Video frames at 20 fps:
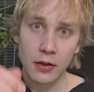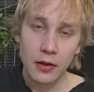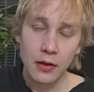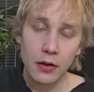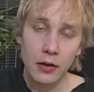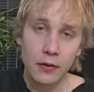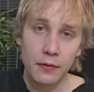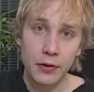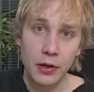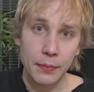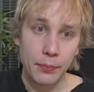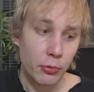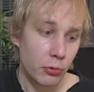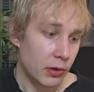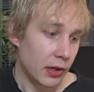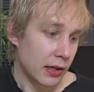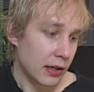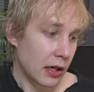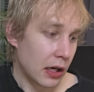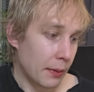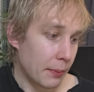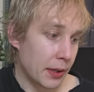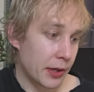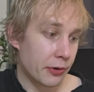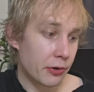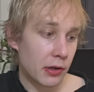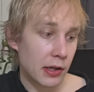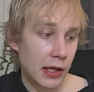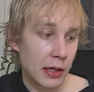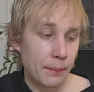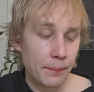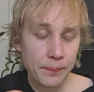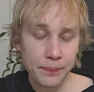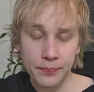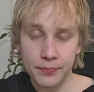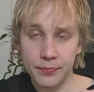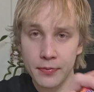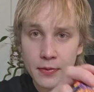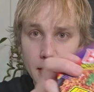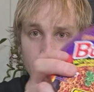the Buldak Habanero Lime.
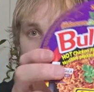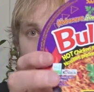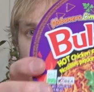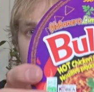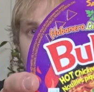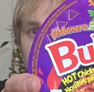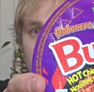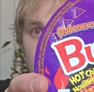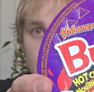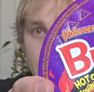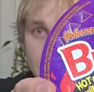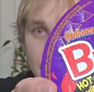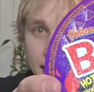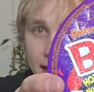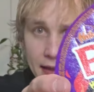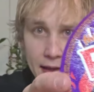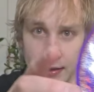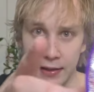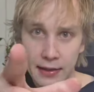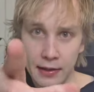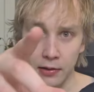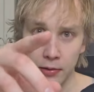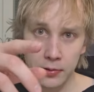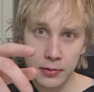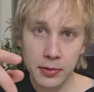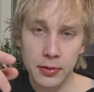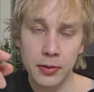I like it a lot.